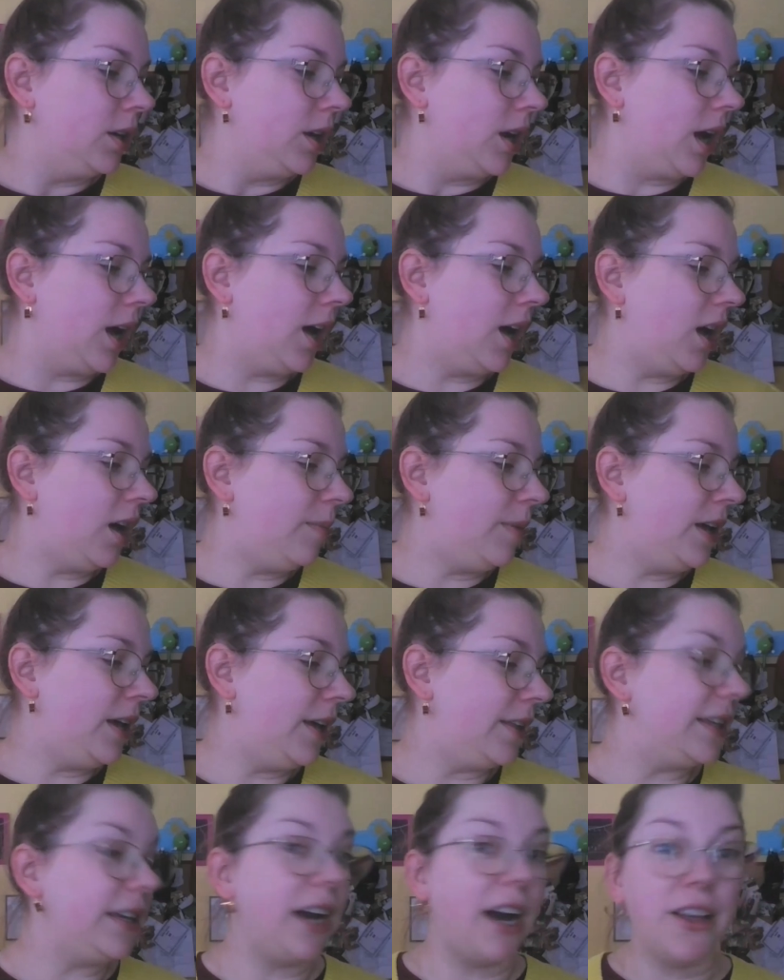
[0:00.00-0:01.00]

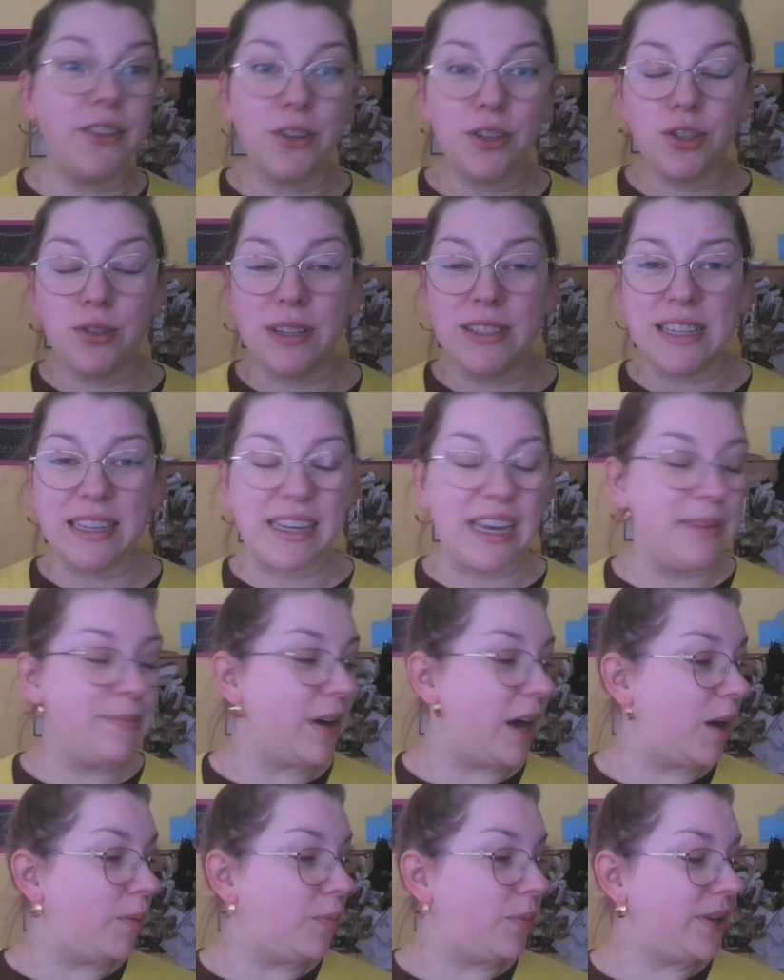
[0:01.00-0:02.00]
The other stress I came
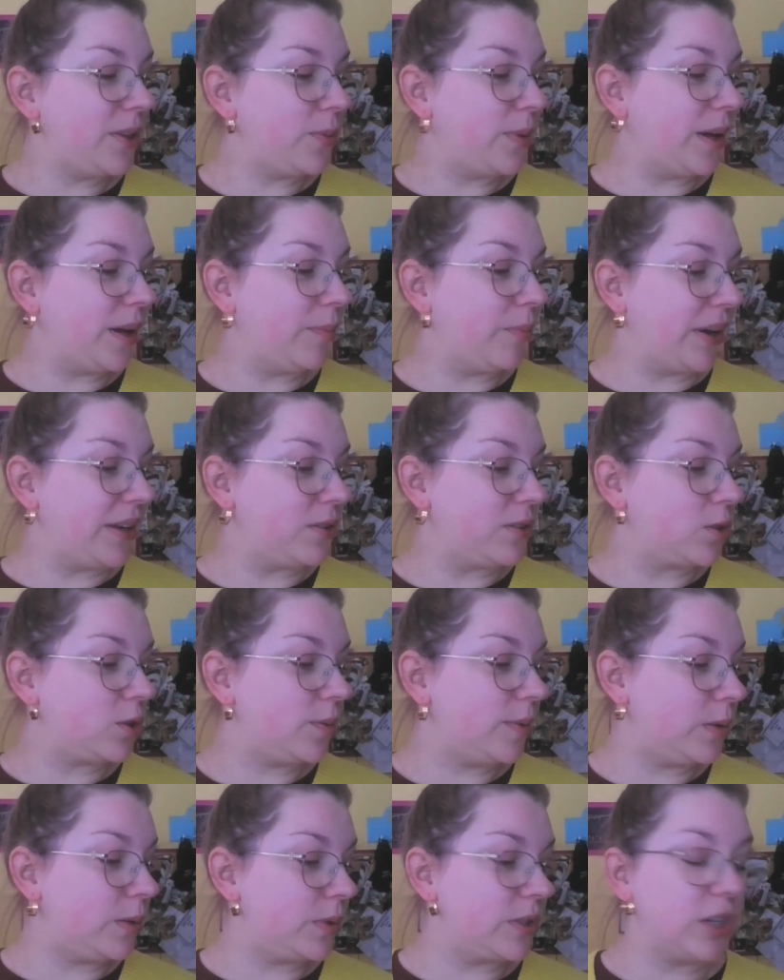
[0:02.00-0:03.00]
up with while
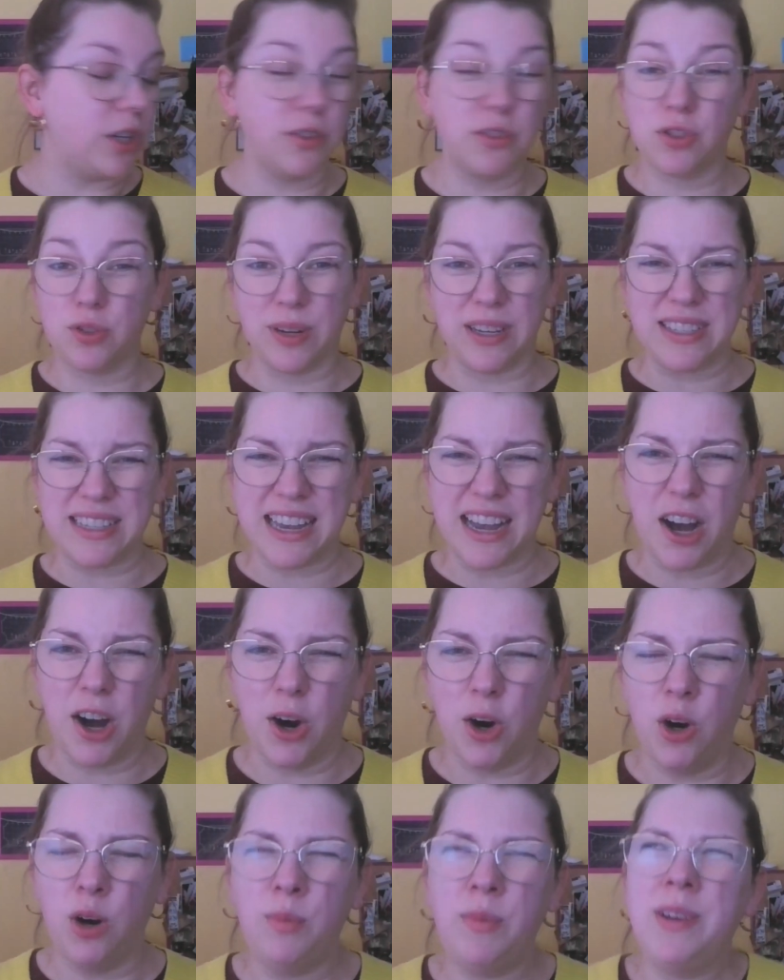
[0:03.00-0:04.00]
brainstorming was stress at
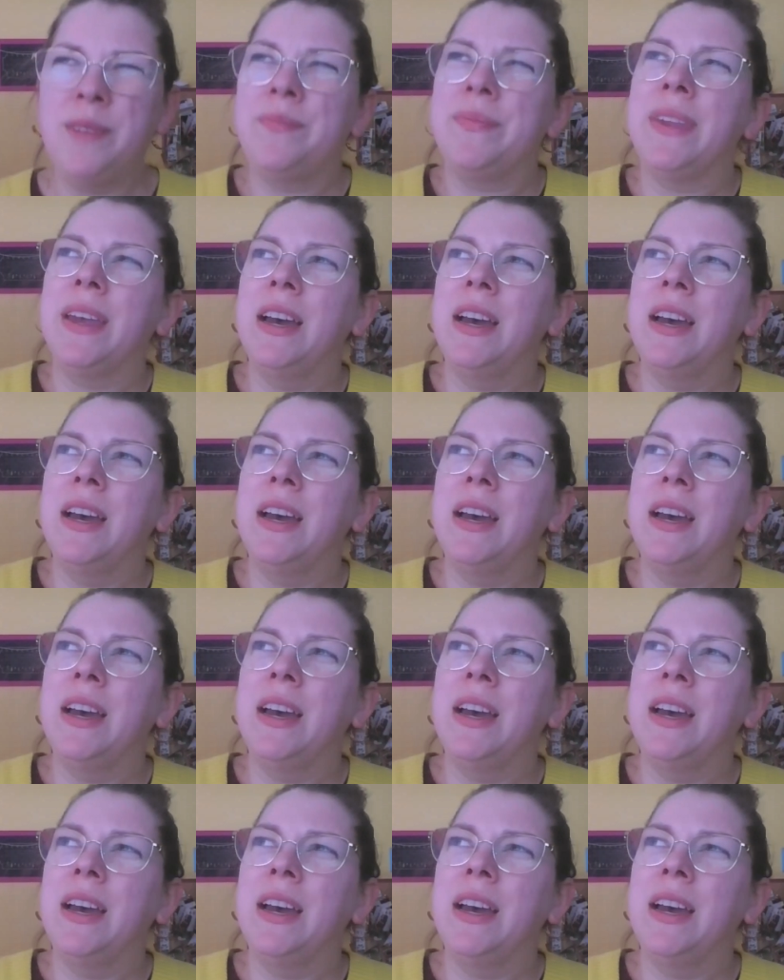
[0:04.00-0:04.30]
home.